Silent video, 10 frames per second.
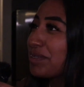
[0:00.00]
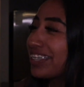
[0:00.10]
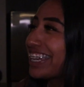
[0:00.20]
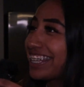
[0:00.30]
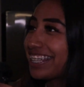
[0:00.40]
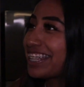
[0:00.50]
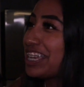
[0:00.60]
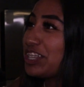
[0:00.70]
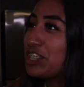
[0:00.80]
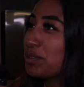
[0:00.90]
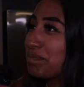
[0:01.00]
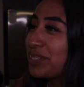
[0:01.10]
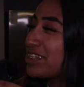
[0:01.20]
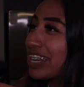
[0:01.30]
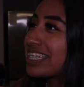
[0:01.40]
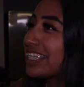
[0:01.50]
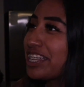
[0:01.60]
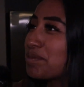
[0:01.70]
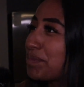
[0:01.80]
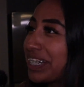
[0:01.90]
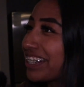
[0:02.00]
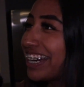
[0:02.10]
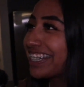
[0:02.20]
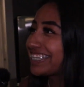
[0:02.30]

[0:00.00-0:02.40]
like clean your? Do you guys clean your butt cracks?